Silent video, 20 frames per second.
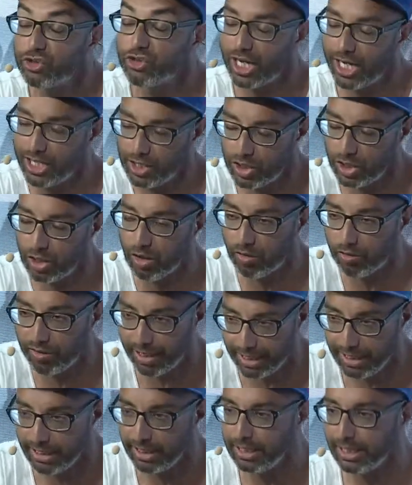changing
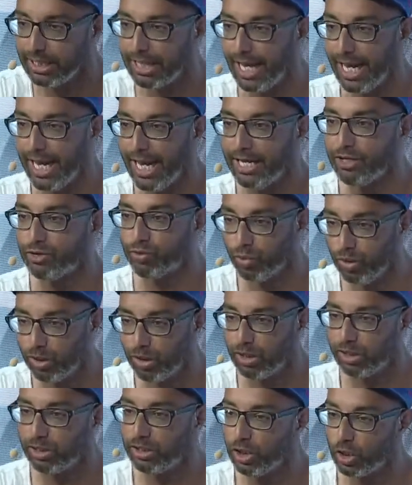already, and
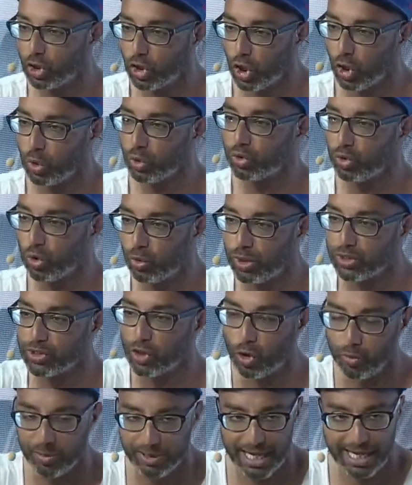will go towards
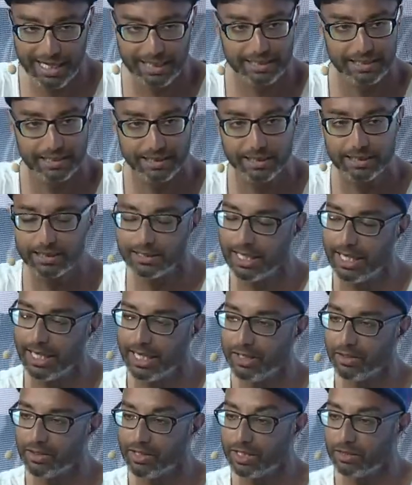open access.
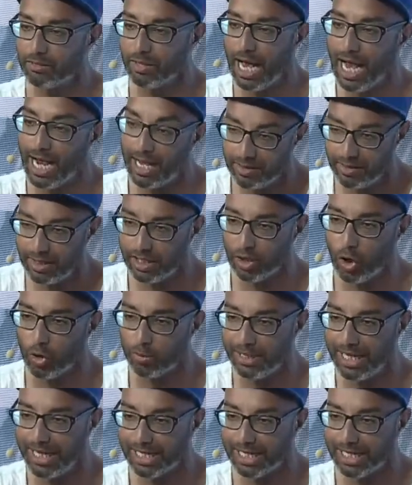And I think open